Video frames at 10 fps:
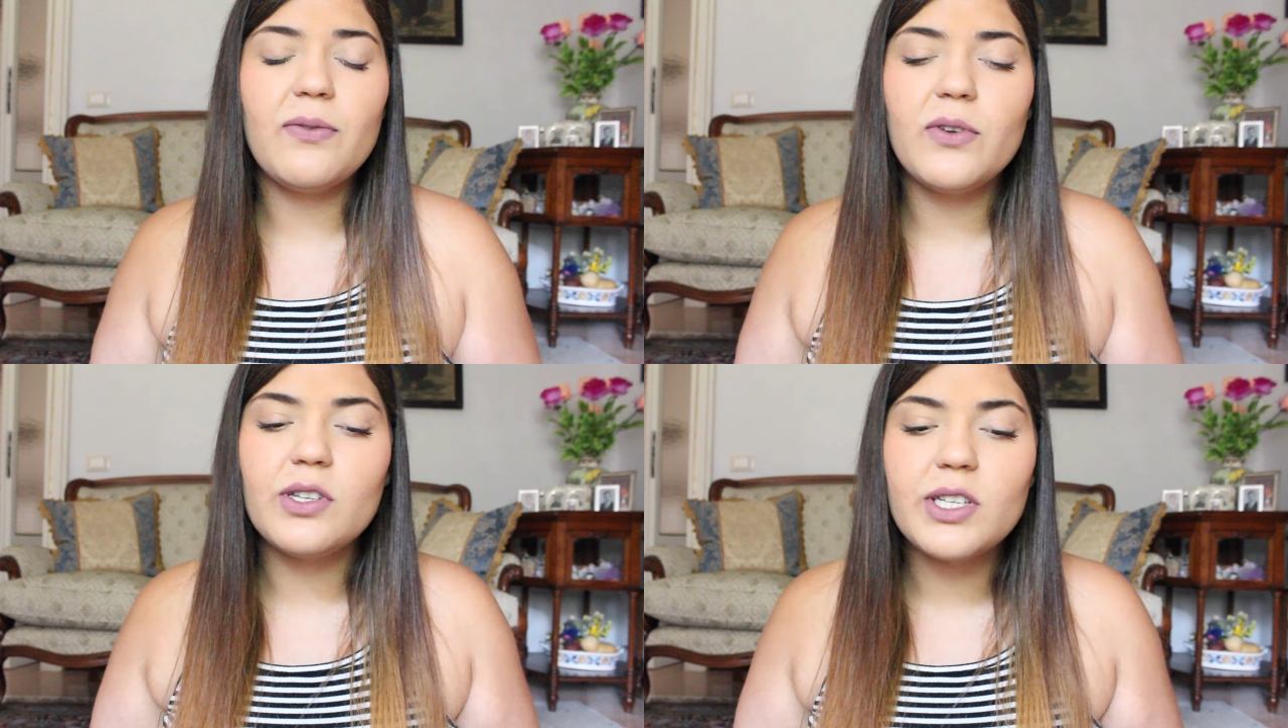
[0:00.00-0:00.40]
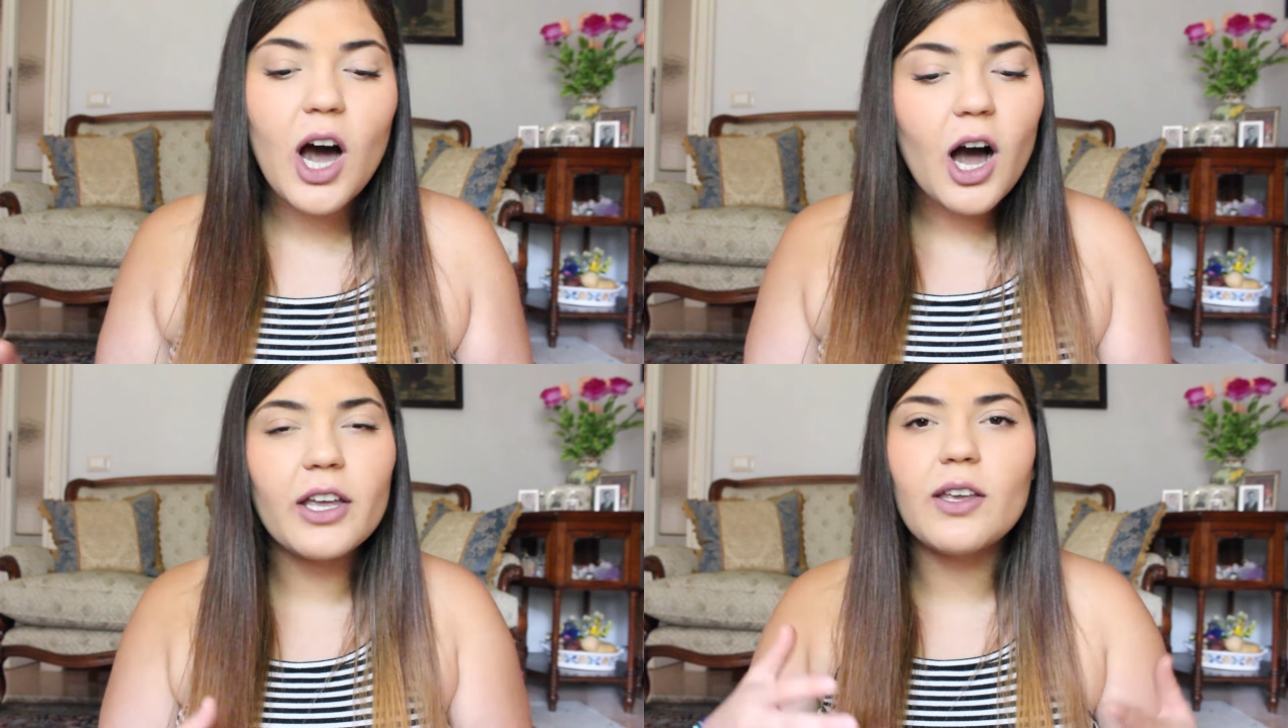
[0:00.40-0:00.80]
if you
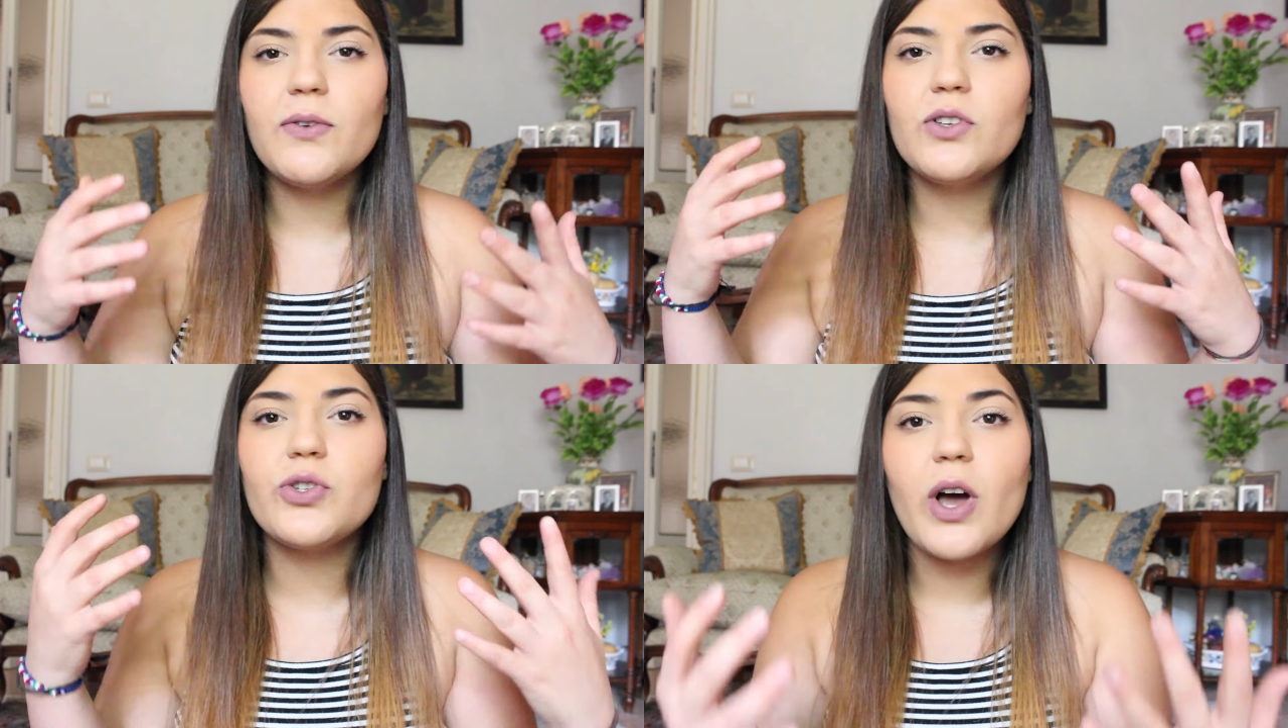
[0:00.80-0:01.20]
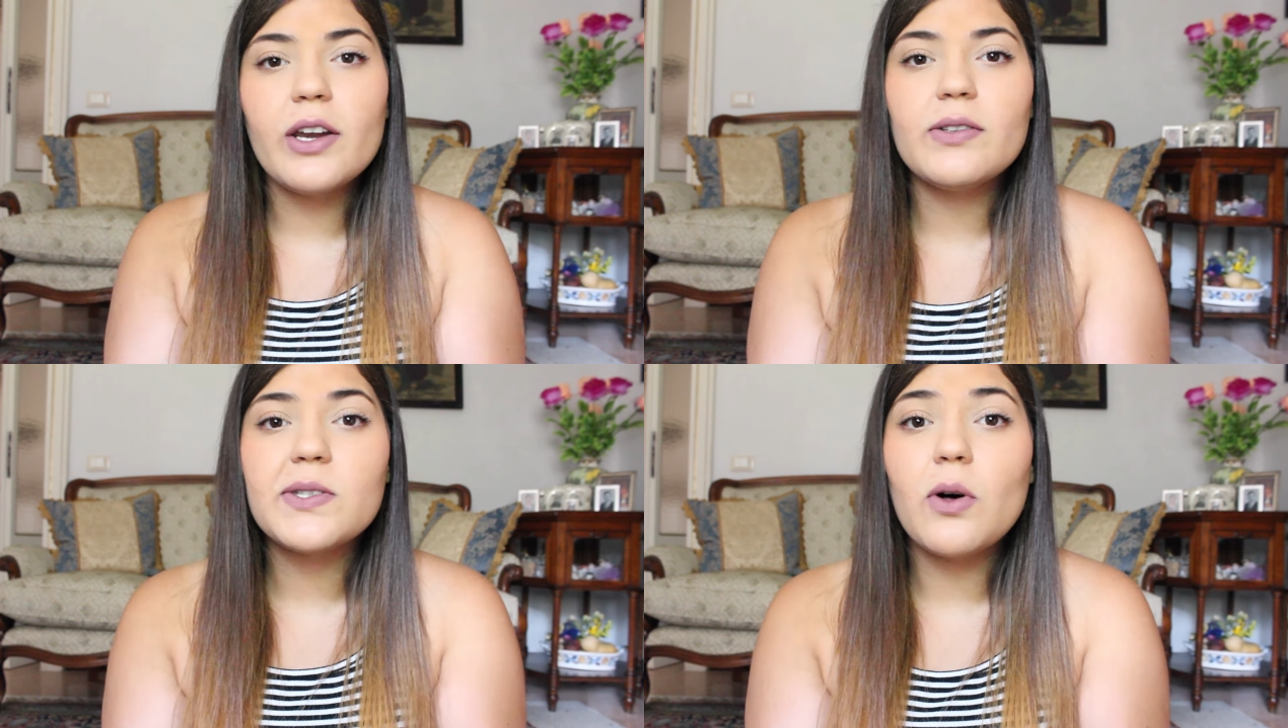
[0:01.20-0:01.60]
talk, if you
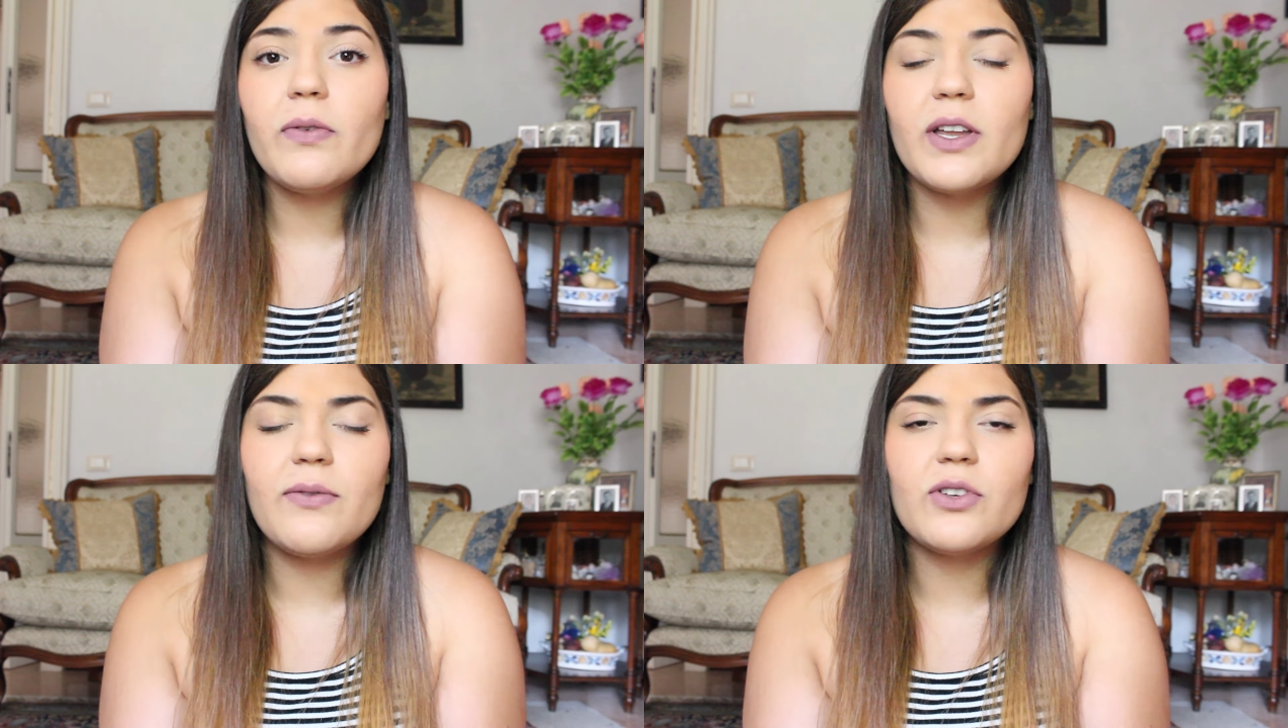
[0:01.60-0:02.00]
try to solve it,